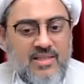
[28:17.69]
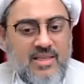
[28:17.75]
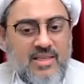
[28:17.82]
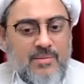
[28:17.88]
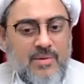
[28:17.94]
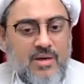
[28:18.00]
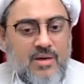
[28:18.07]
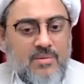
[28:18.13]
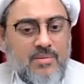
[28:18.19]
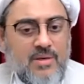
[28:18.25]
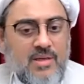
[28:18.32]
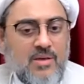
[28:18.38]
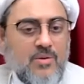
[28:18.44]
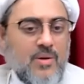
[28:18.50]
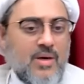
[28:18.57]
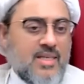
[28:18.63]
the Imam
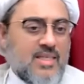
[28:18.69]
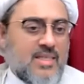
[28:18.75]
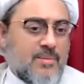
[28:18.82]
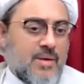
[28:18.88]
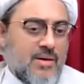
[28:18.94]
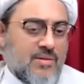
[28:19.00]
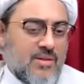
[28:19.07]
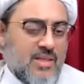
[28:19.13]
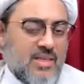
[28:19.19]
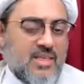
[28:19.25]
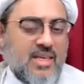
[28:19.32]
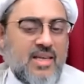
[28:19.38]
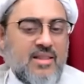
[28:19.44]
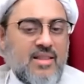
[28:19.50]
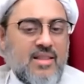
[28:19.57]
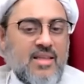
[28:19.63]
inquires about the
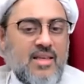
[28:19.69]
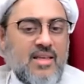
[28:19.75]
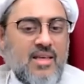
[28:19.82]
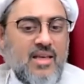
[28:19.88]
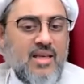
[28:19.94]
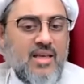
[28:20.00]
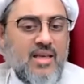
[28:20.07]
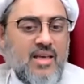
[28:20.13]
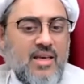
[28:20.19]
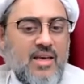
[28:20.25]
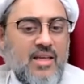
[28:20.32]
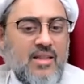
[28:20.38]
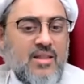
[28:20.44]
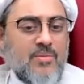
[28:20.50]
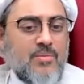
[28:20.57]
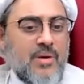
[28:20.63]
death
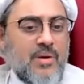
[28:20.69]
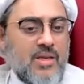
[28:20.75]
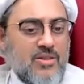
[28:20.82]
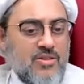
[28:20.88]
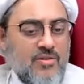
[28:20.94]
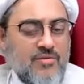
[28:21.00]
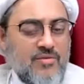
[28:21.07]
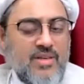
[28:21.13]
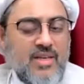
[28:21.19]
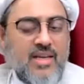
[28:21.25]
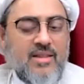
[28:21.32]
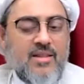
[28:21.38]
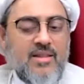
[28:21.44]
and the pains of death.